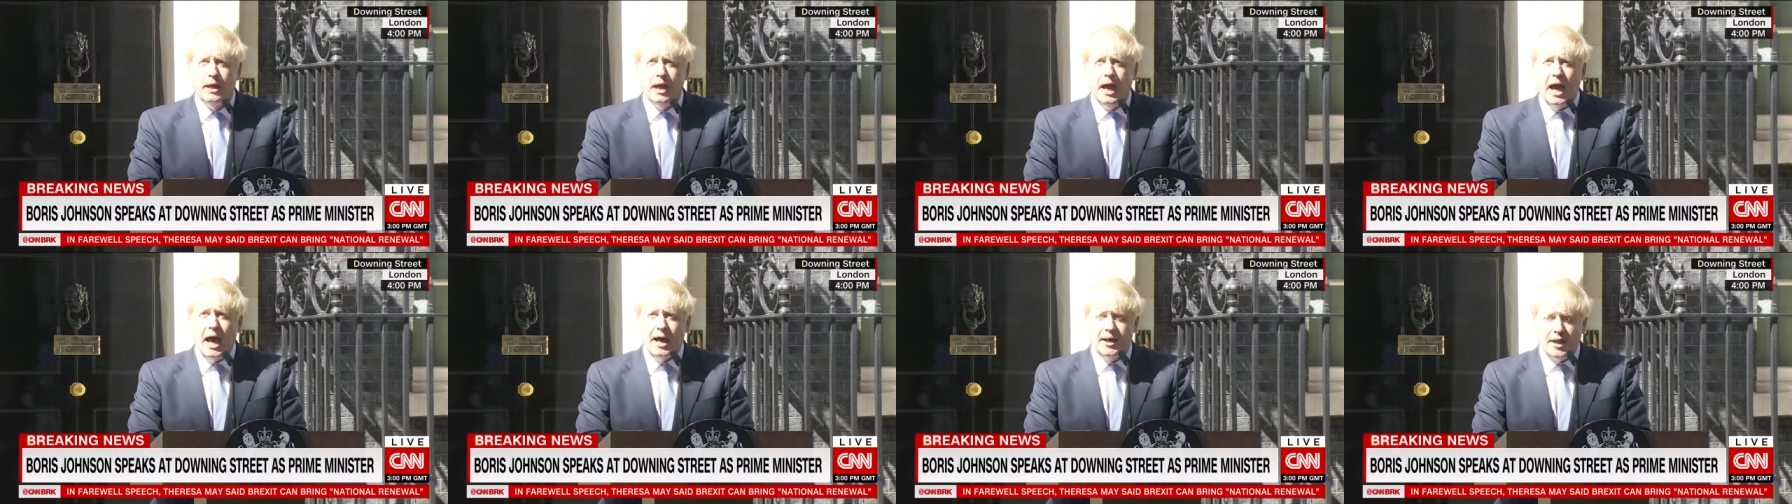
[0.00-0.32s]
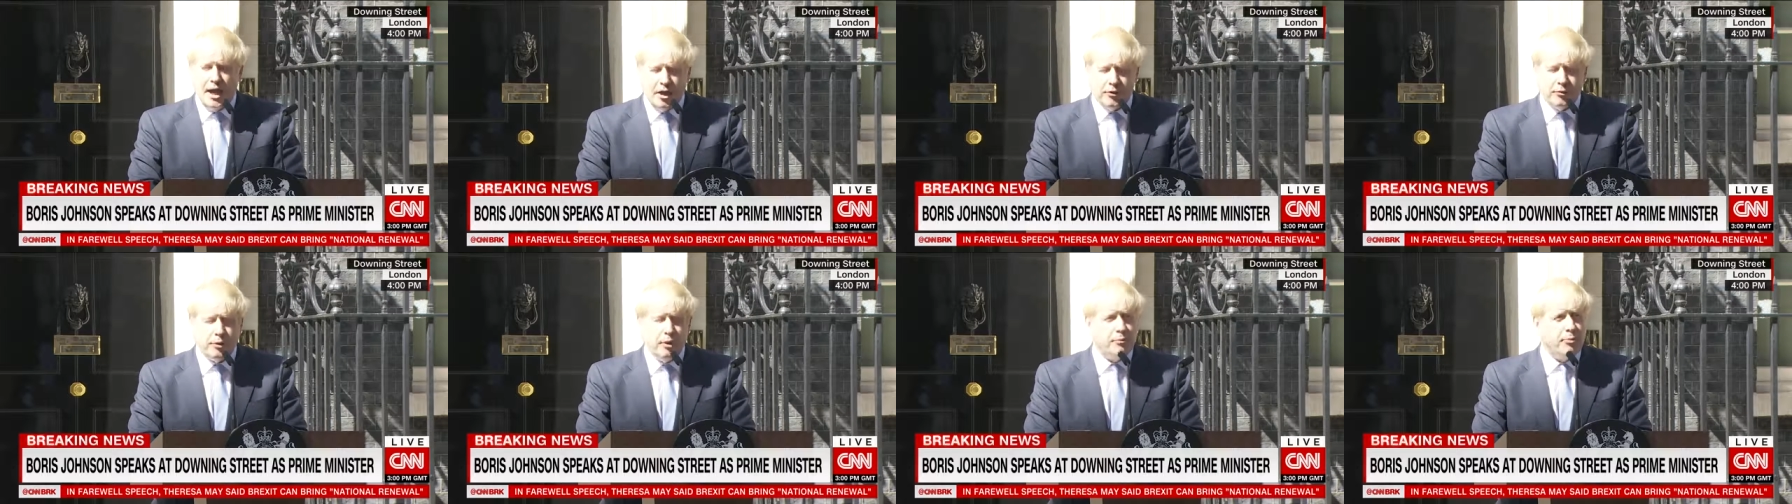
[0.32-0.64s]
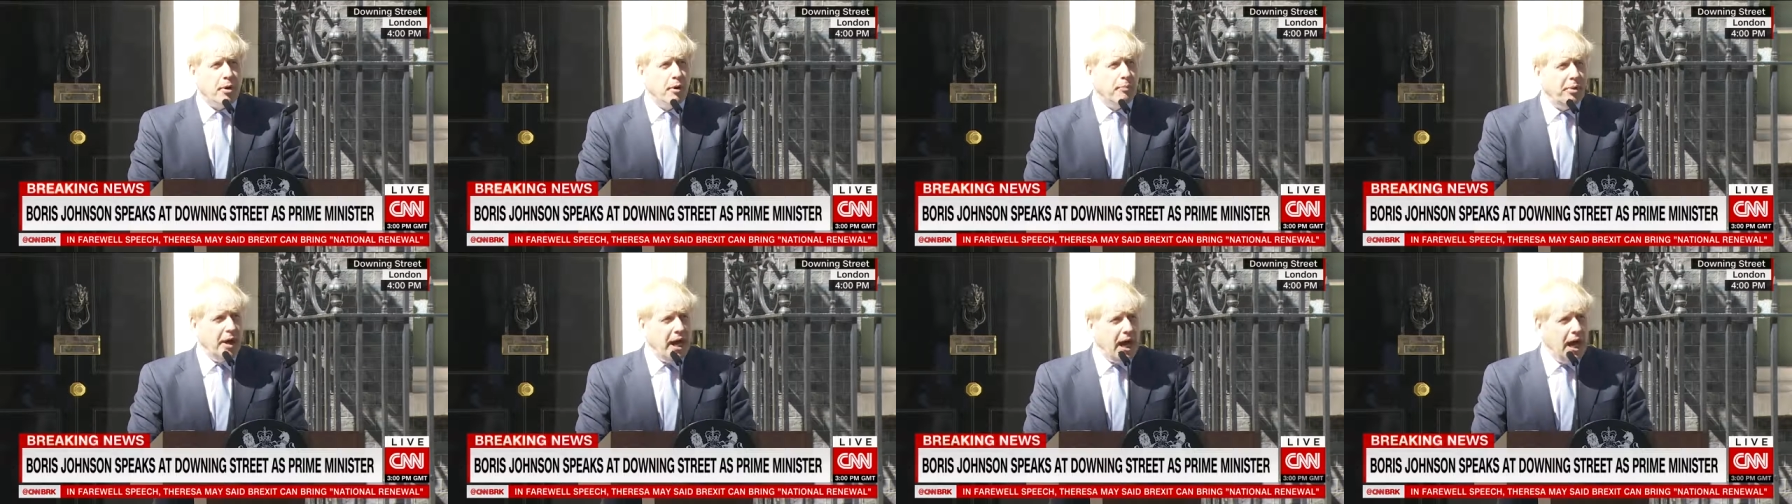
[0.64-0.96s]
And as we
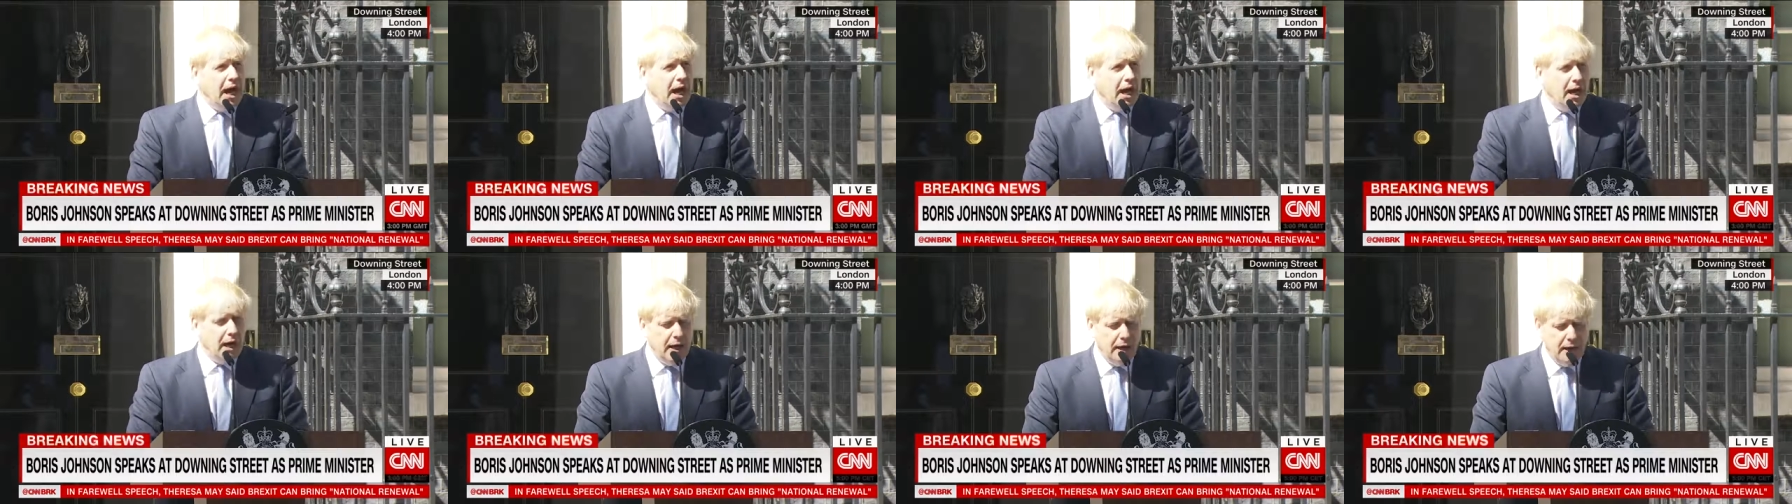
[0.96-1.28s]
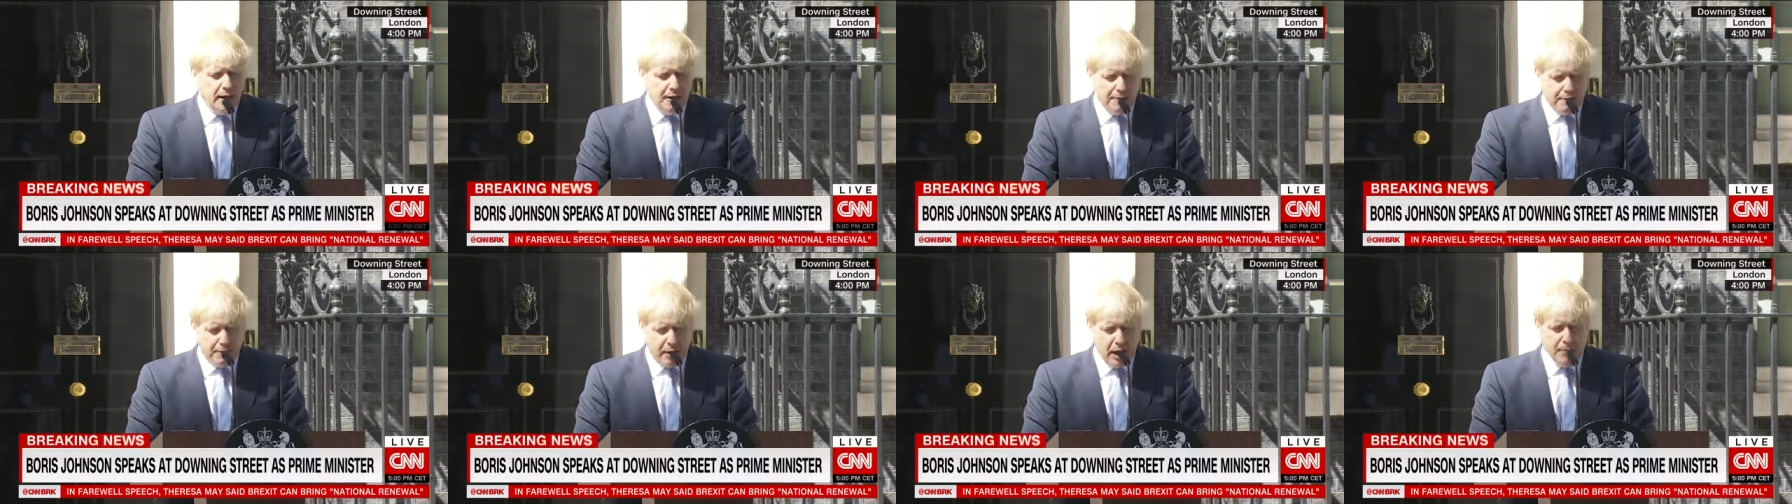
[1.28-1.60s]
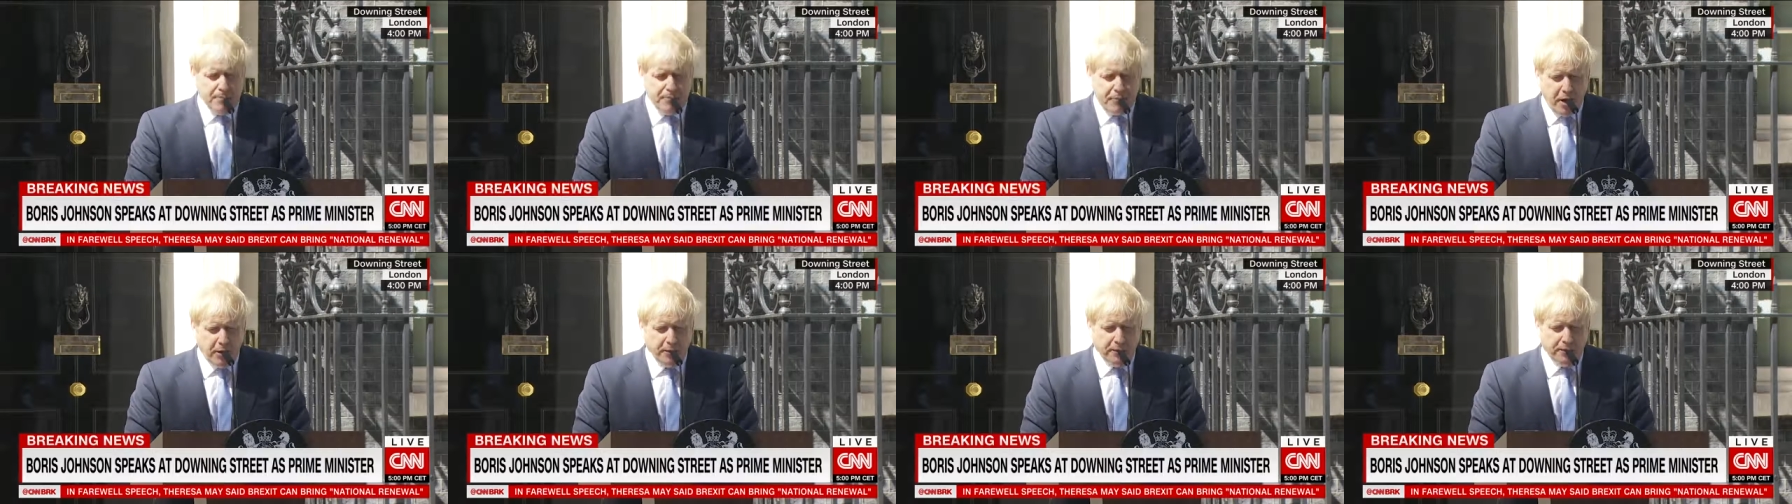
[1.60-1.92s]
prepare for a
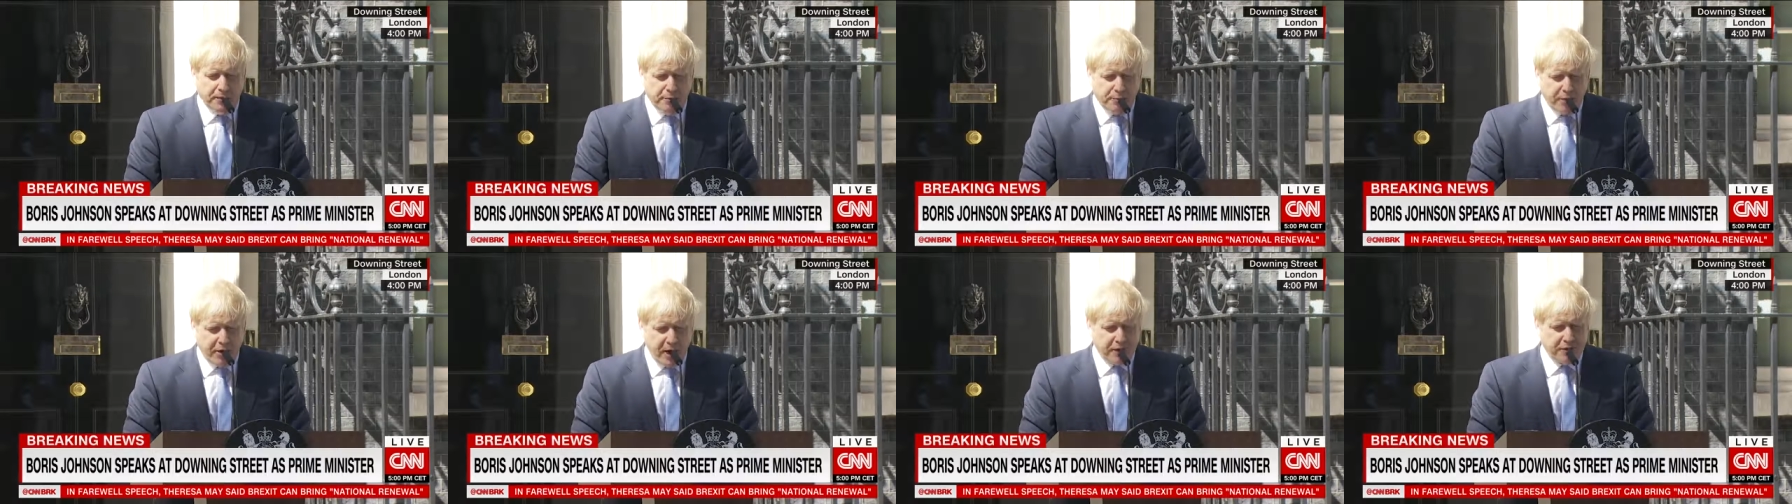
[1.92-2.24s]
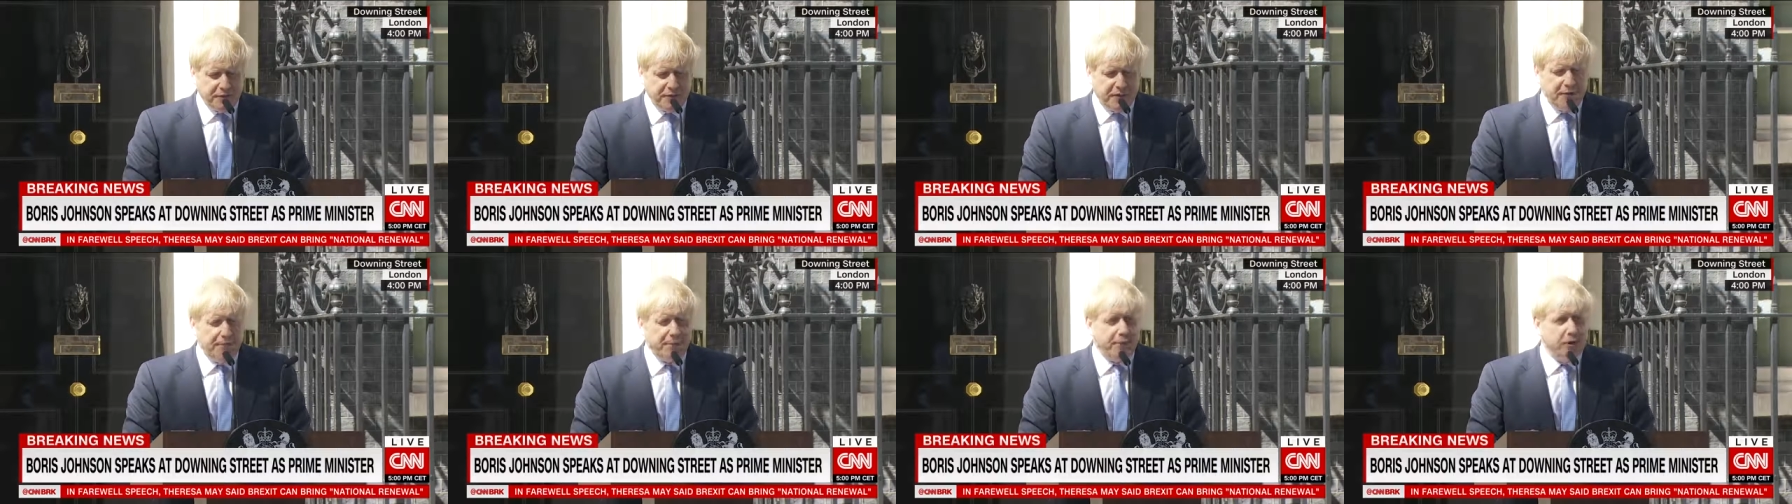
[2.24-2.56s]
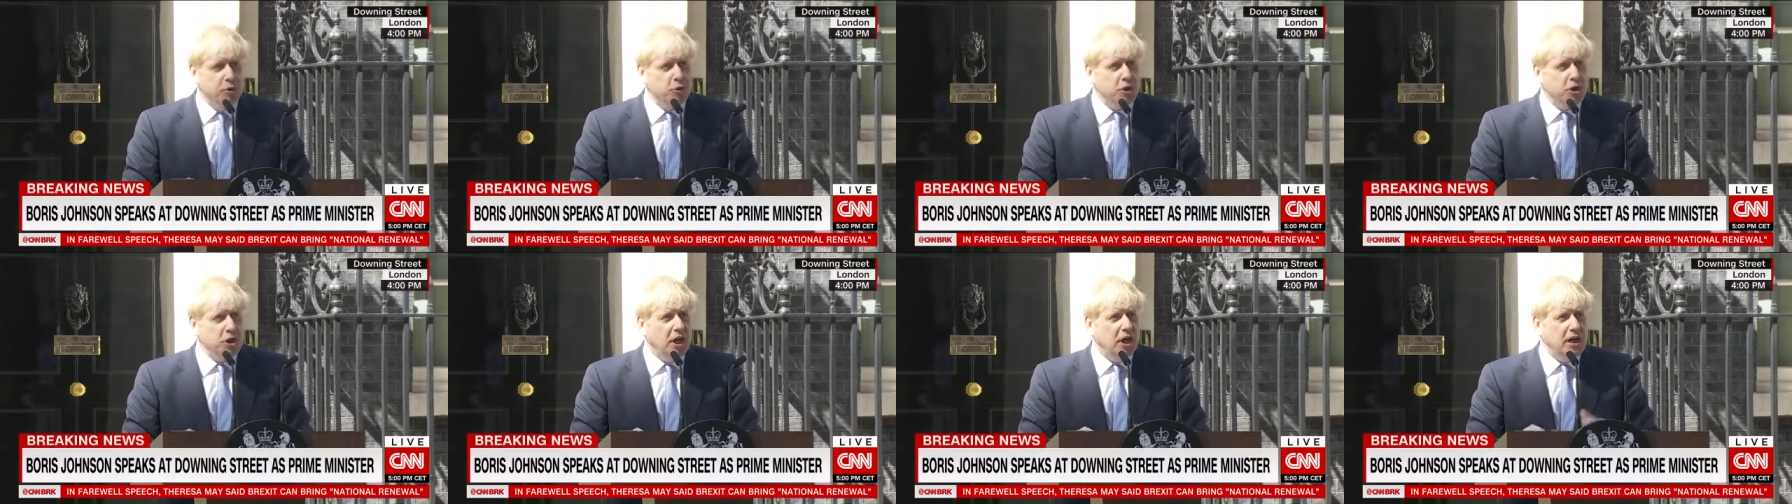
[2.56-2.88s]
post-Brexit
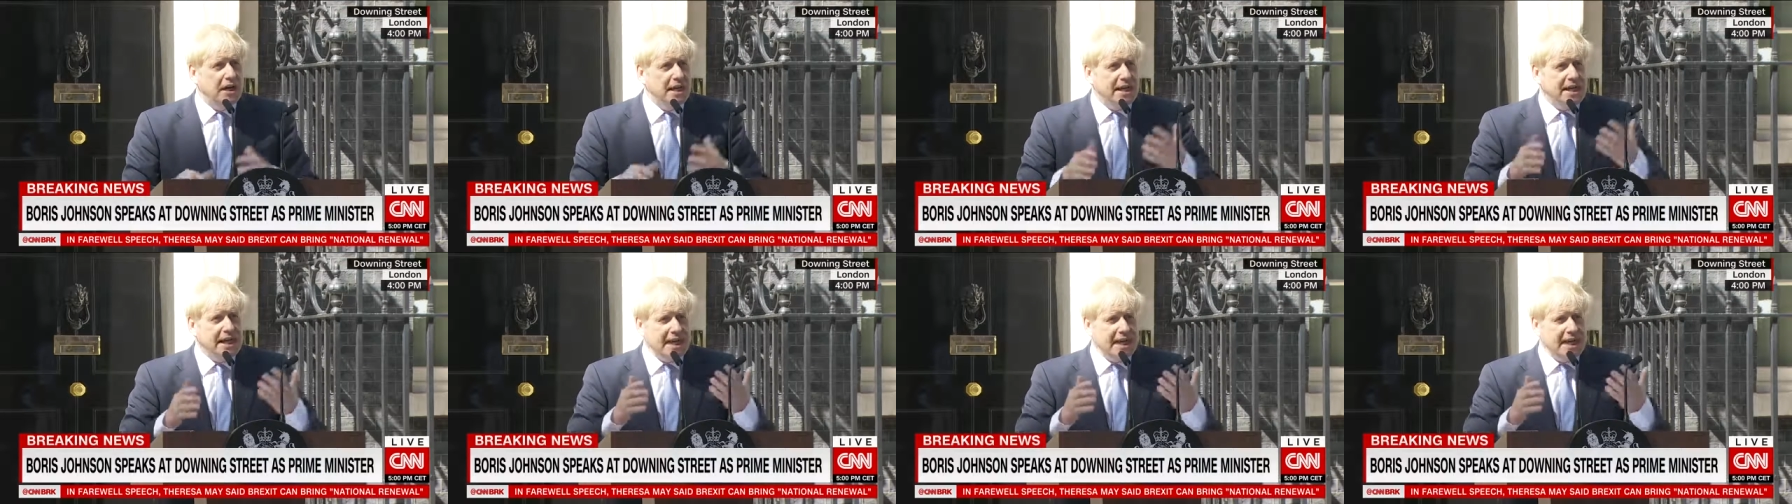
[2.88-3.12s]
future,